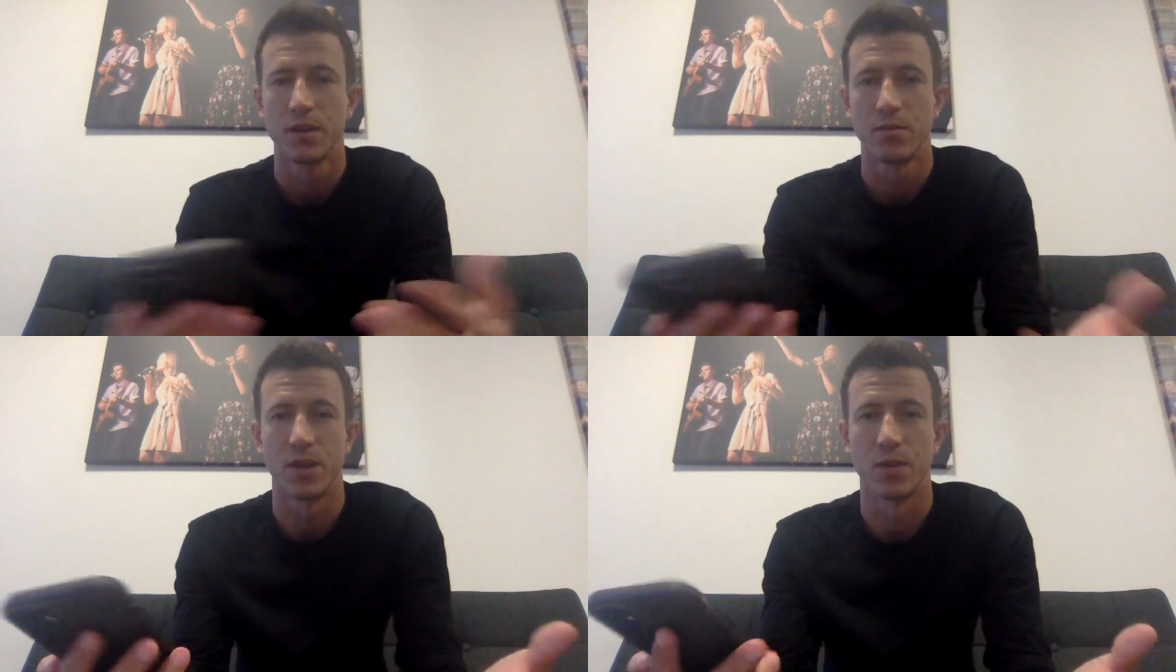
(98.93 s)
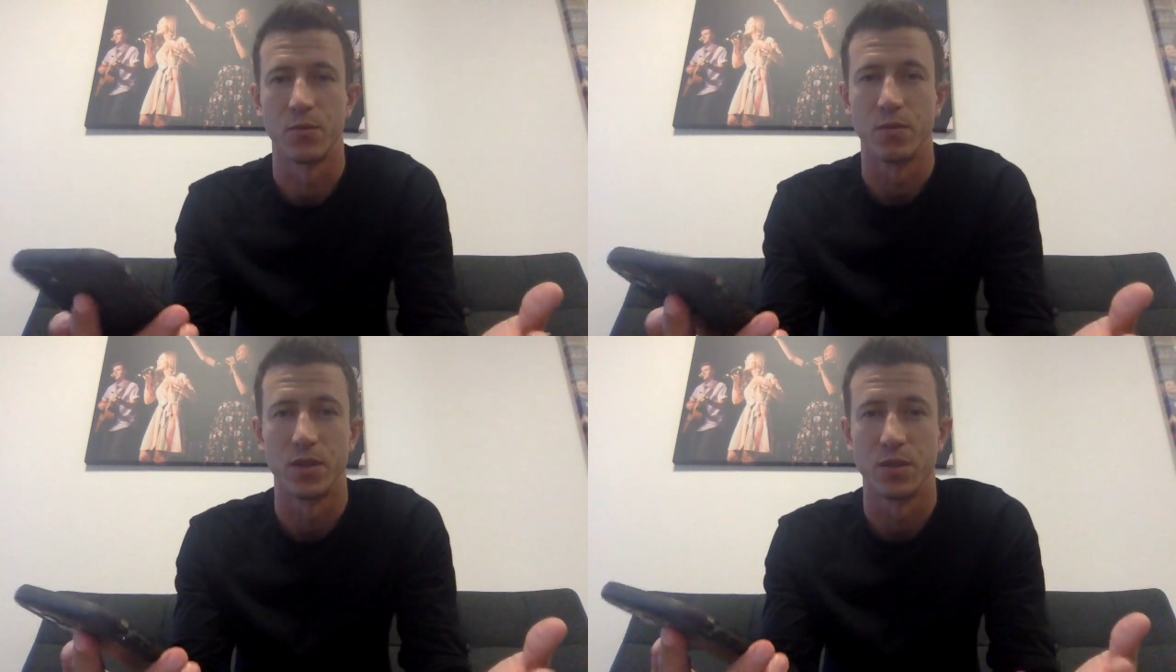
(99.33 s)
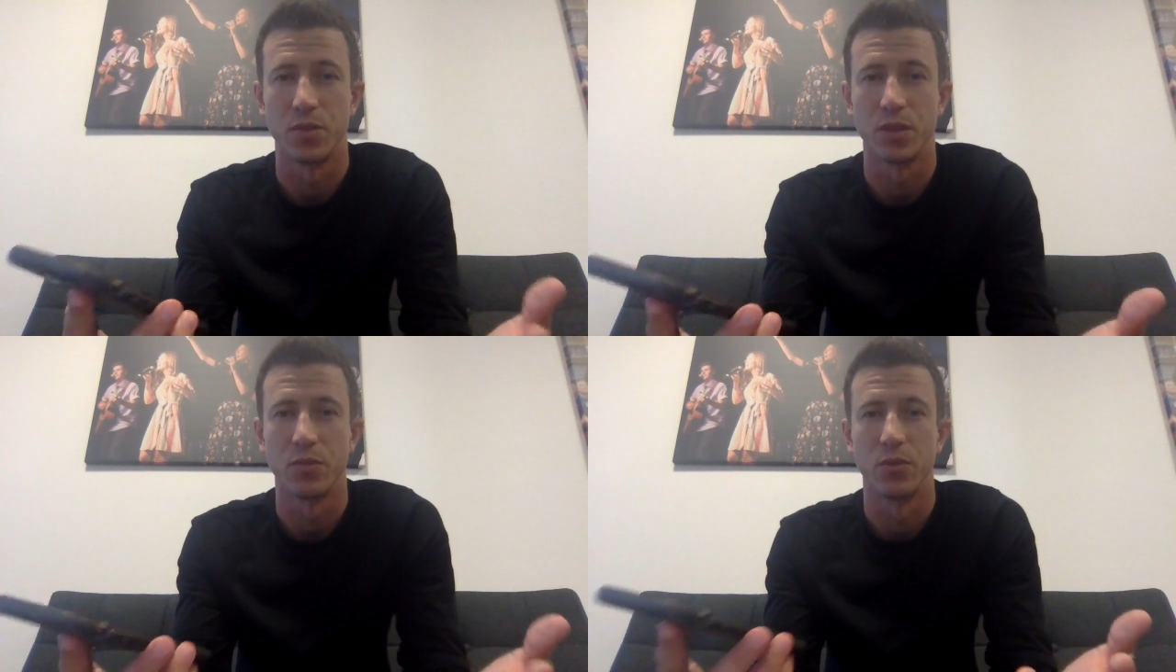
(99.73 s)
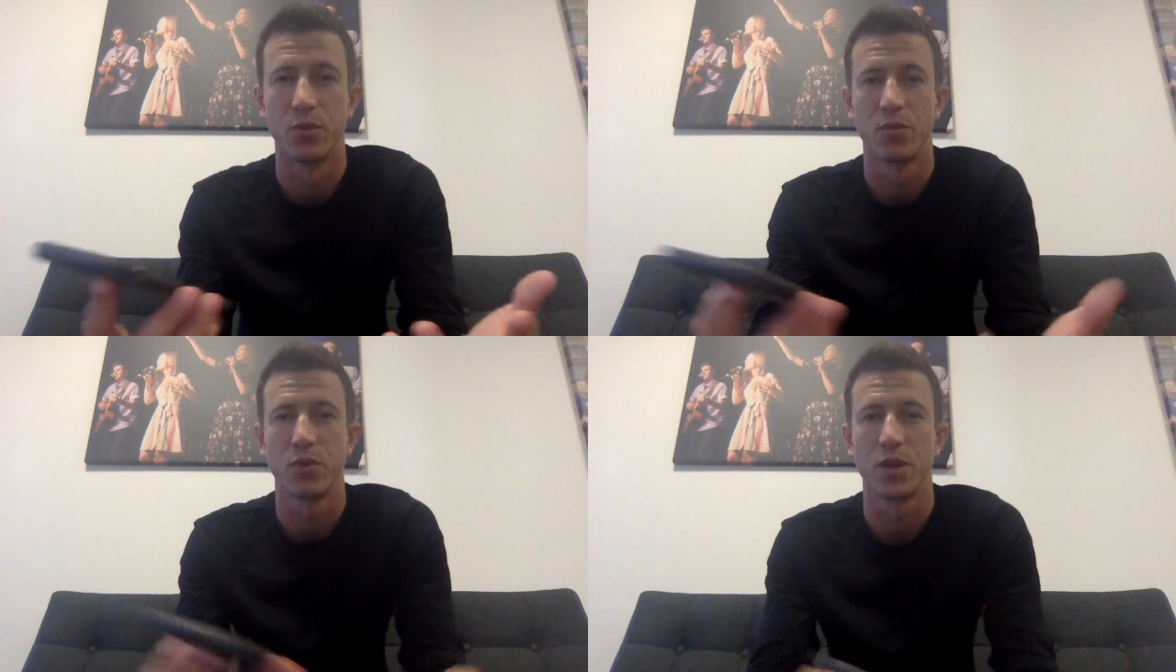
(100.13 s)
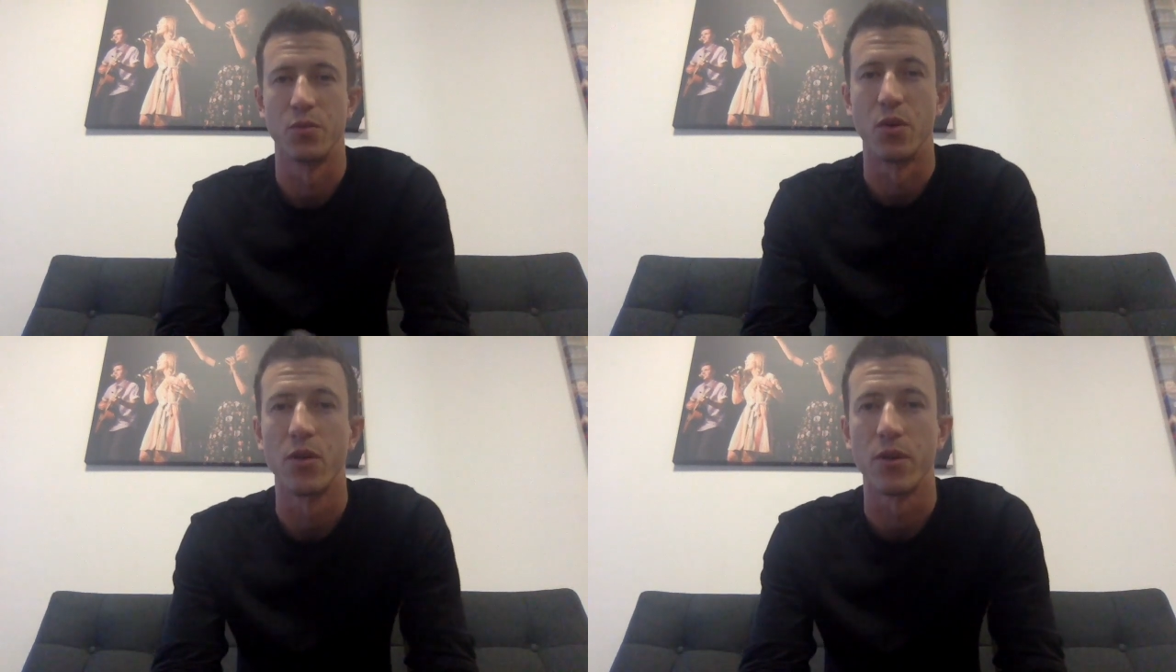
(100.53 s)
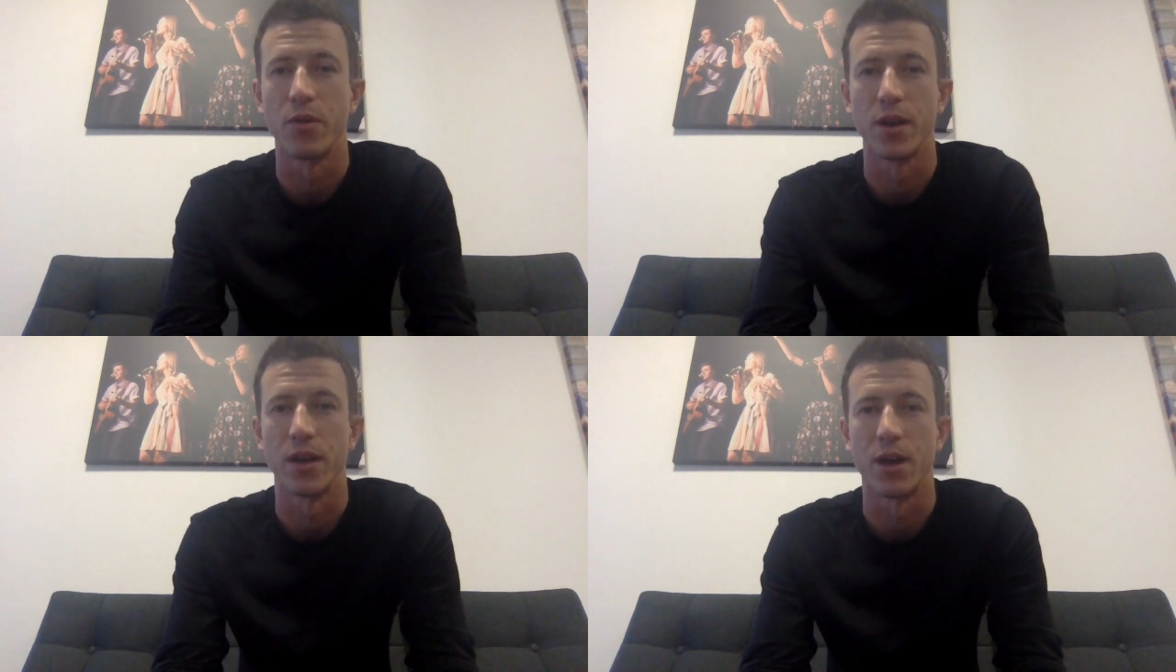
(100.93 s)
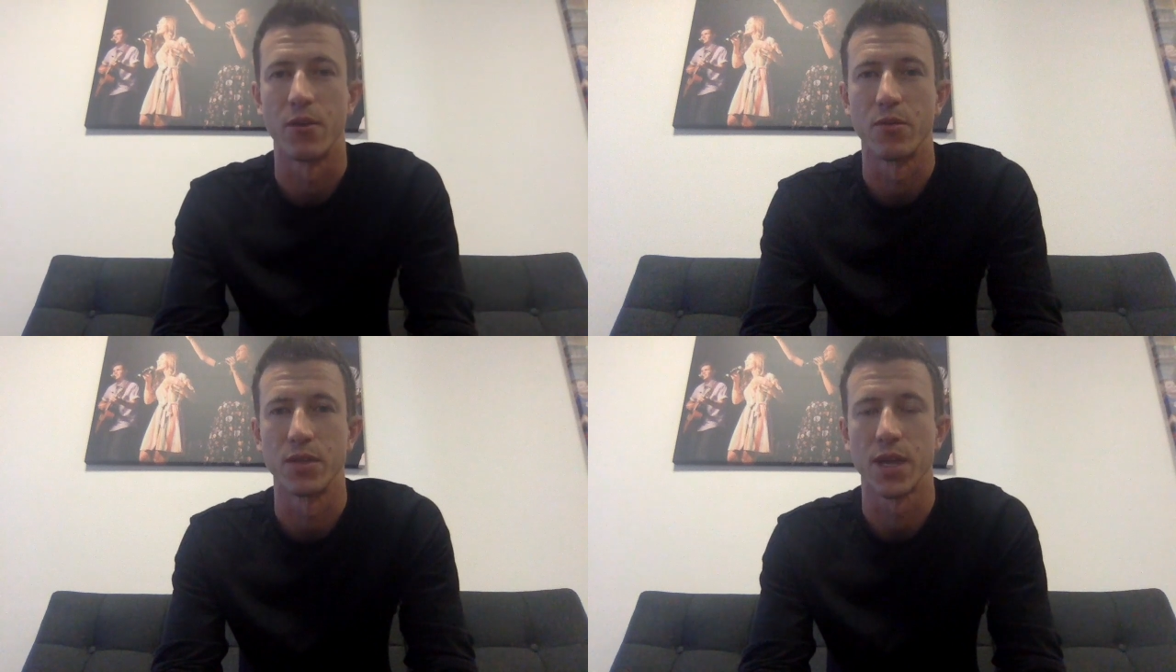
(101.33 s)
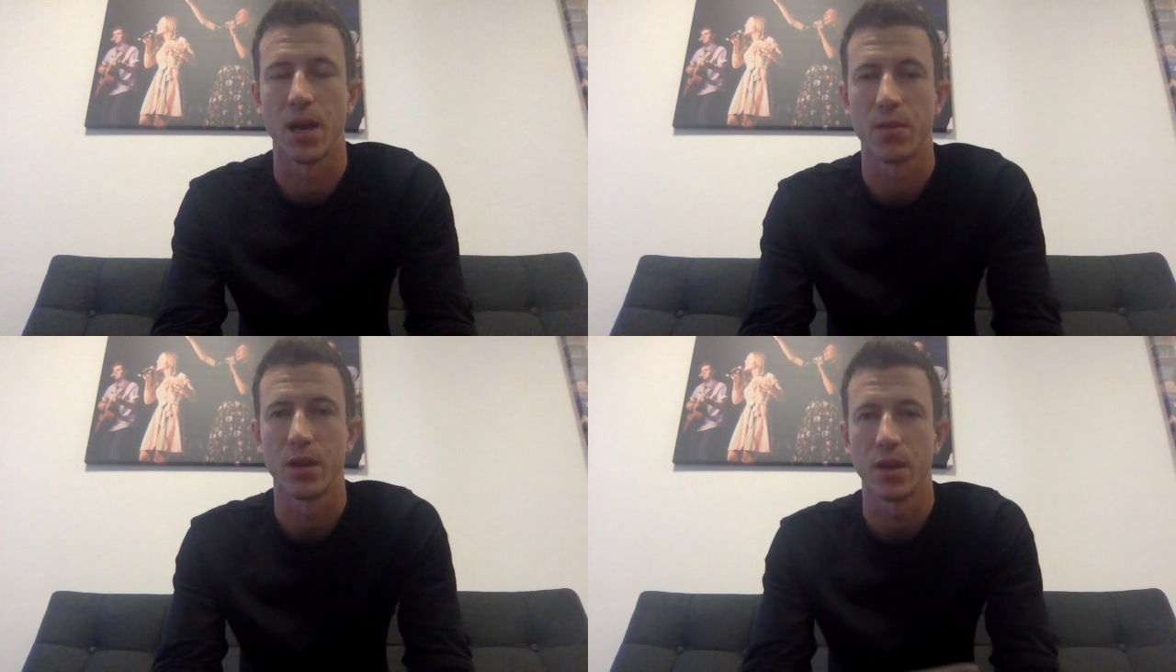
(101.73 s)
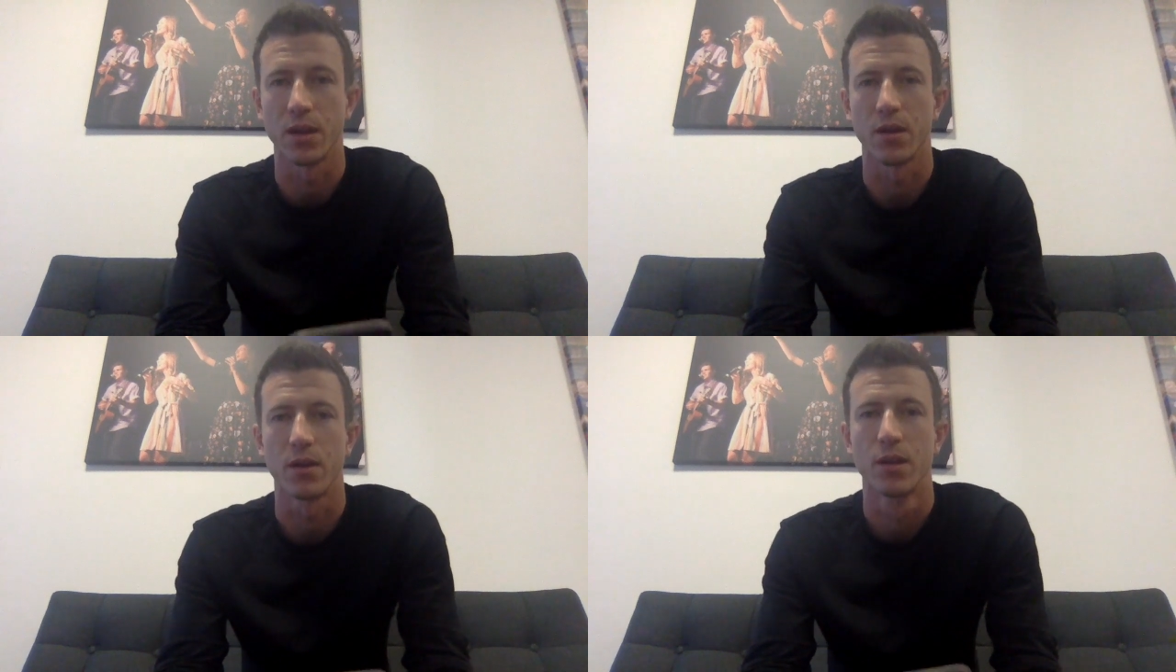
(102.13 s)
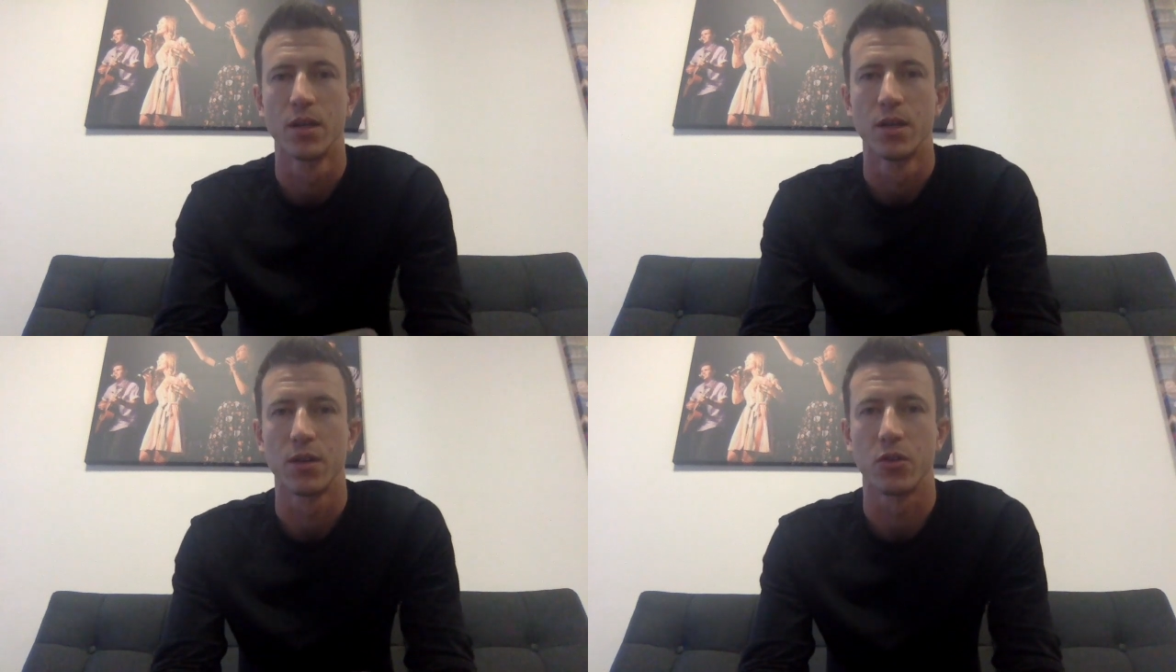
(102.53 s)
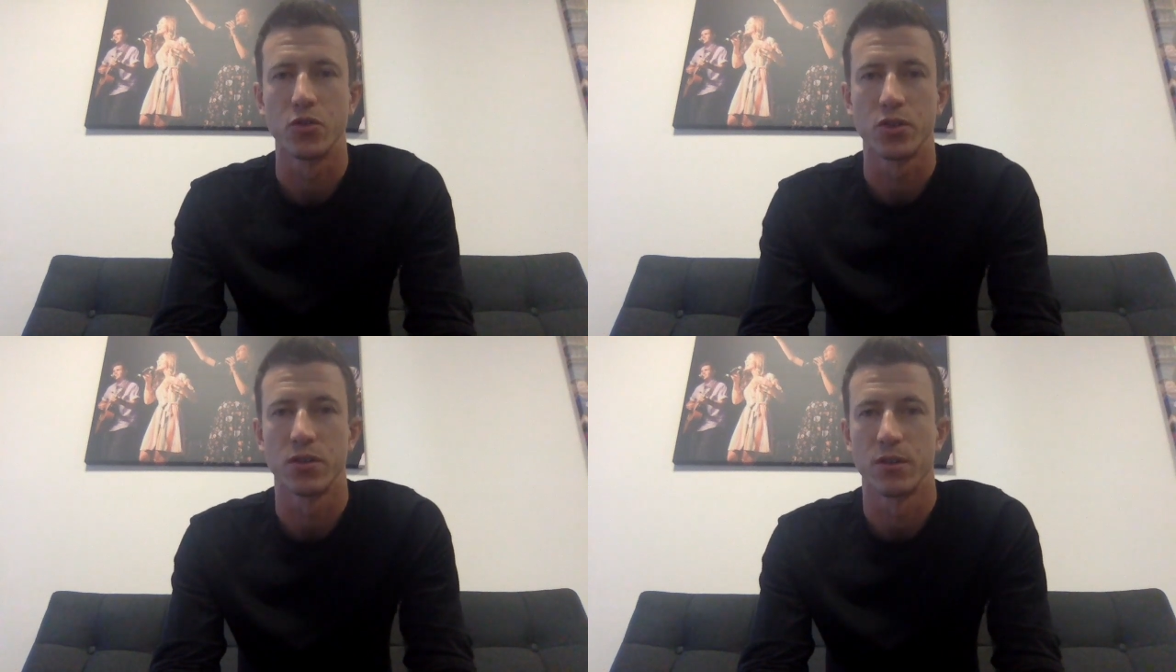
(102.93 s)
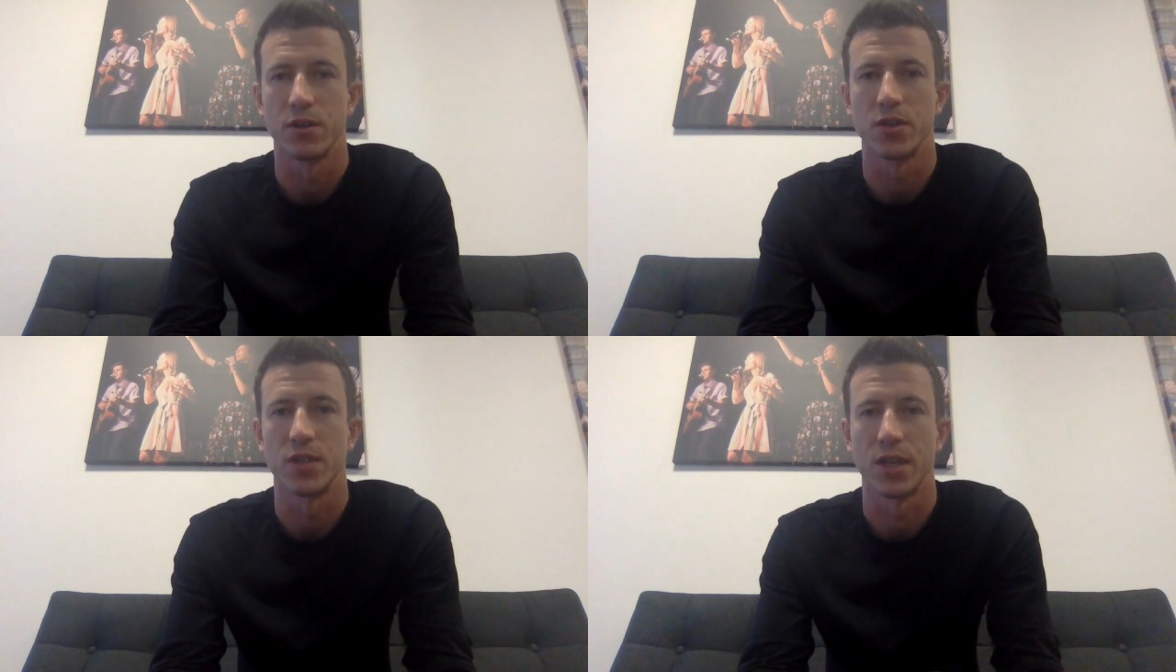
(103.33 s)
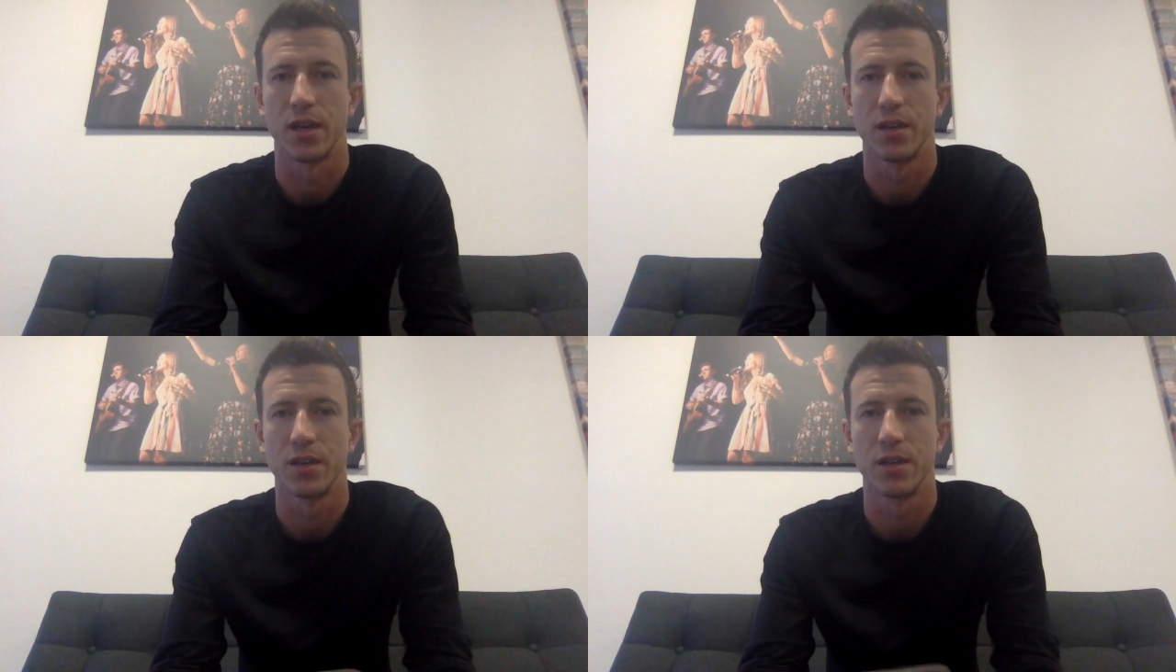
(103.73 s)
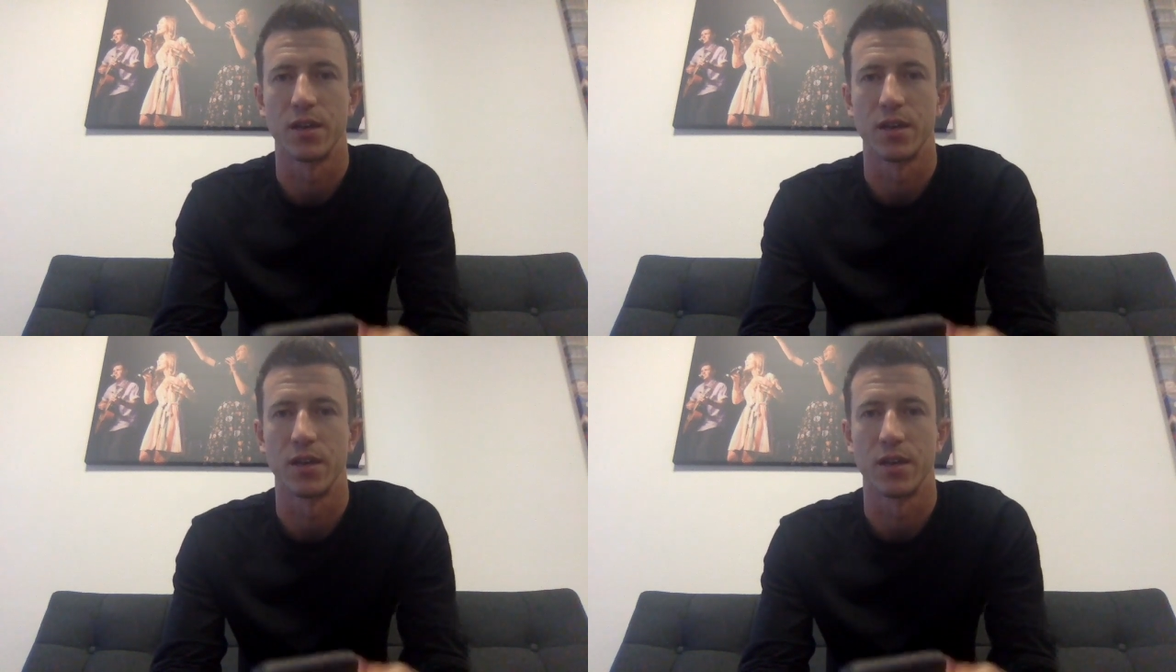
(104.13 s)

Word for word: man, as a people, we're pretty broken right now with what's happening in our culture and our society.